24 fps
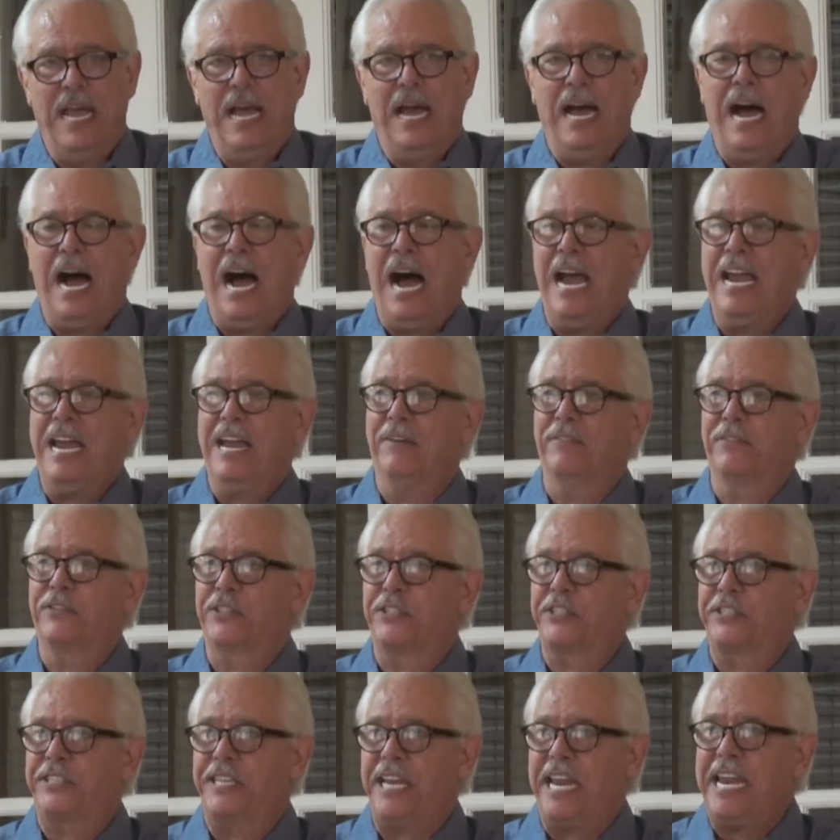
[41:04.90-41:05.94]
I have
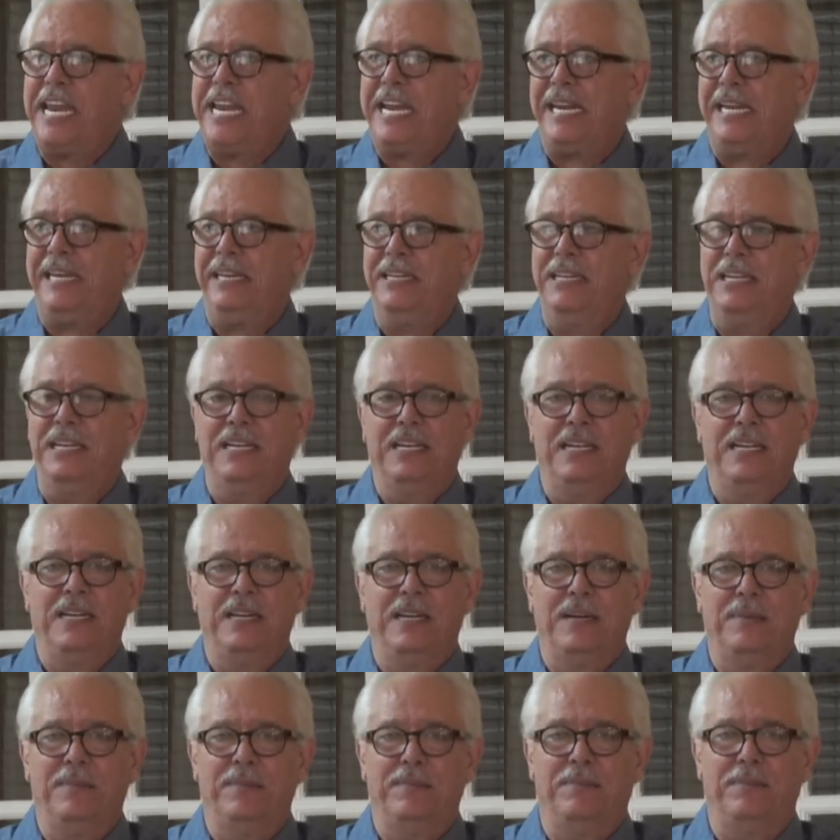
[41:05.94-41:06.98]
seen
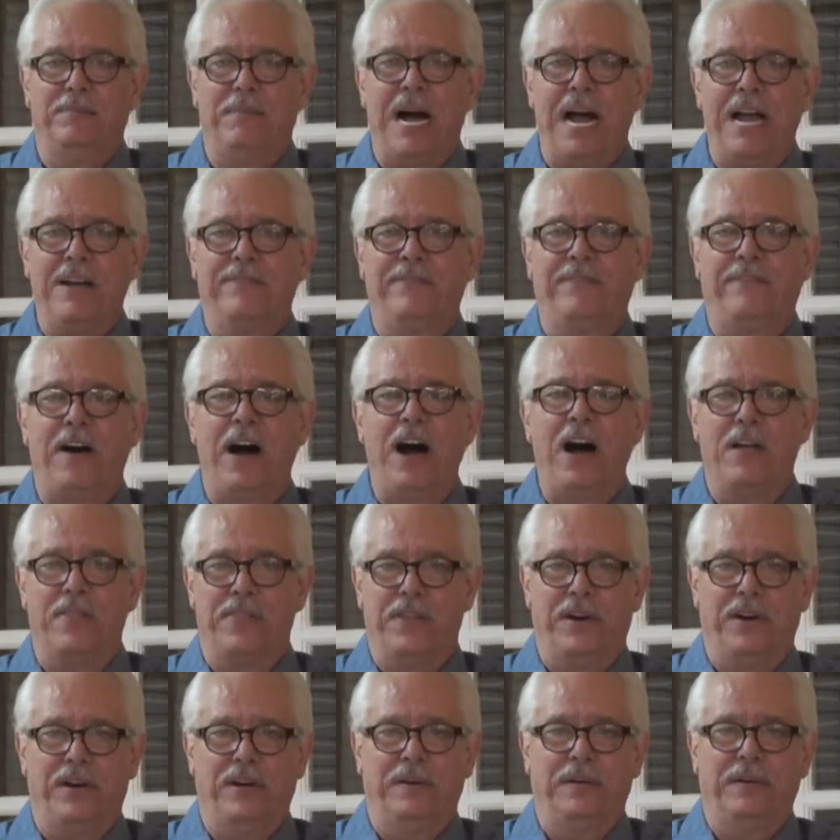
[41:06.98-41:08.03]
my
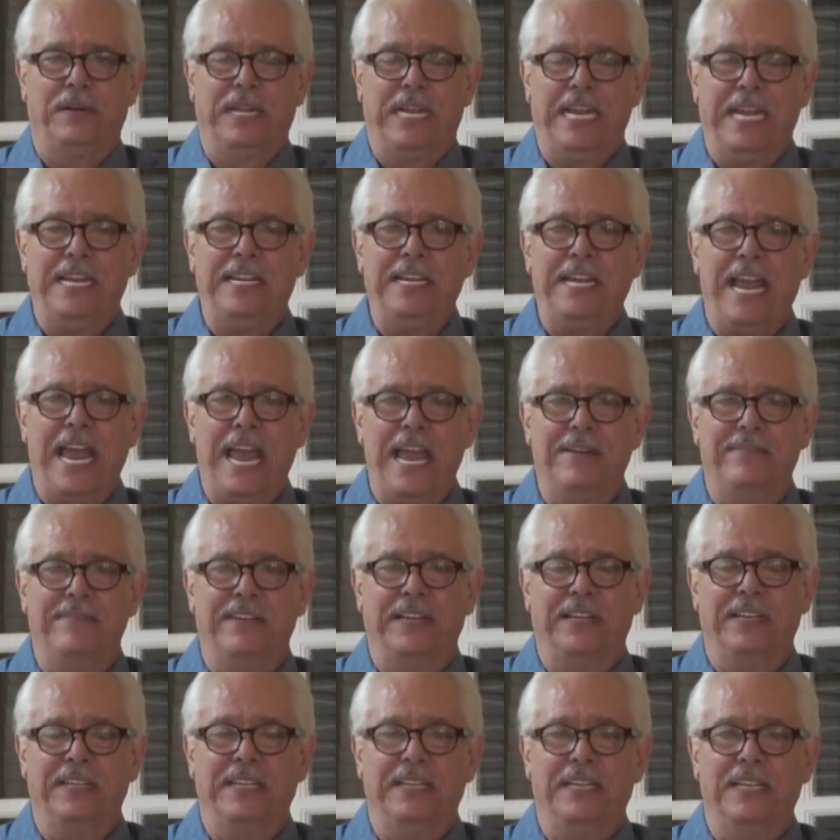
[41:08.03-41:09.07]
Father in
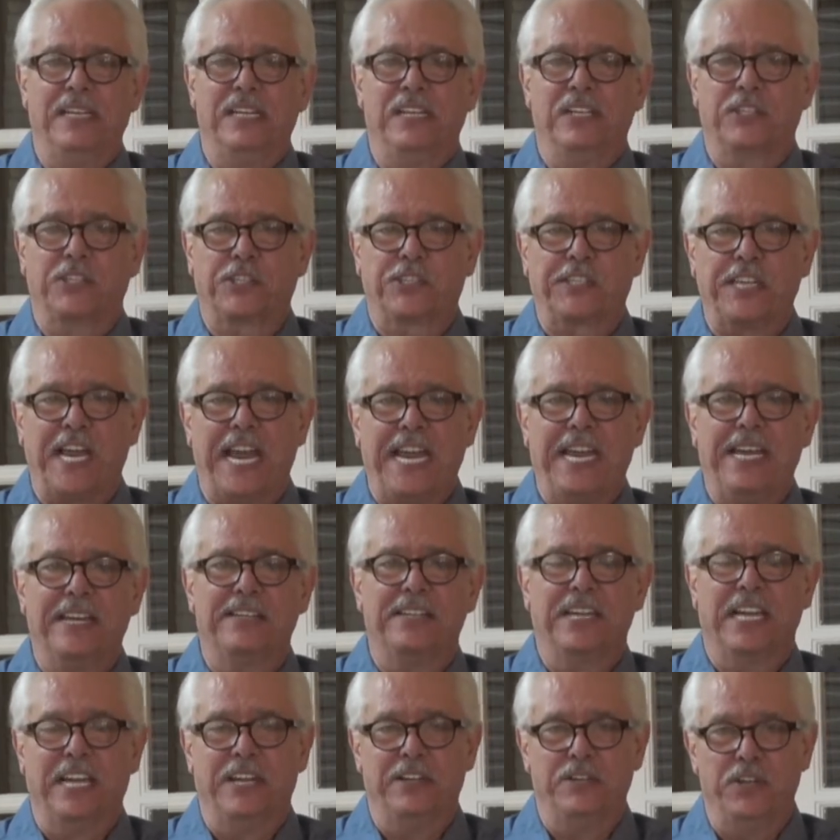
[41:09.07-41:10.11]
heaven, say
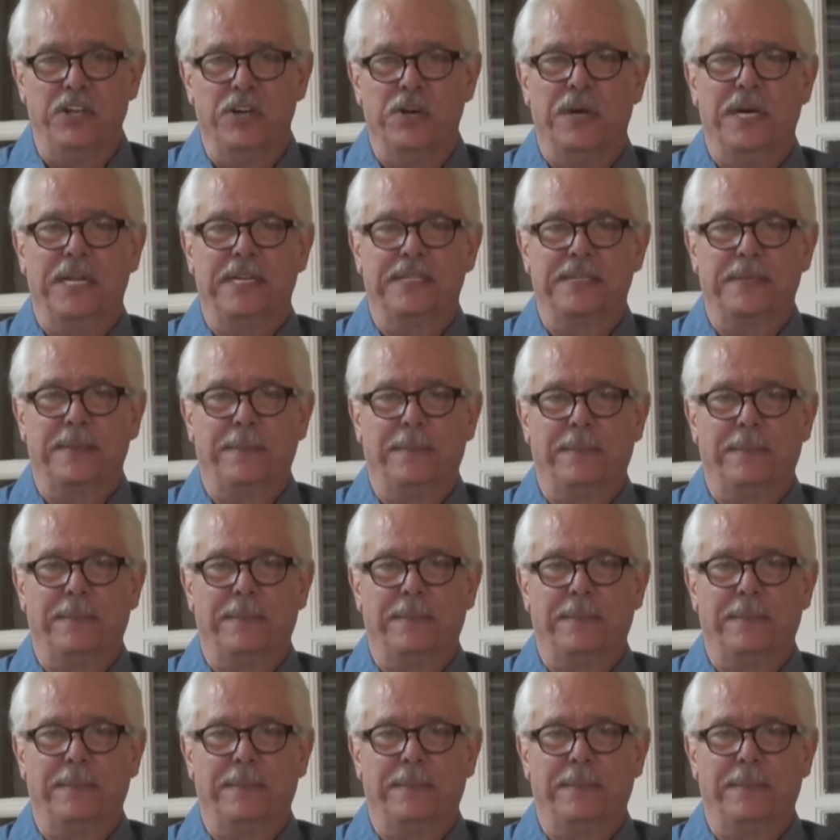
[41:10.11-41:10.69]
it and do it.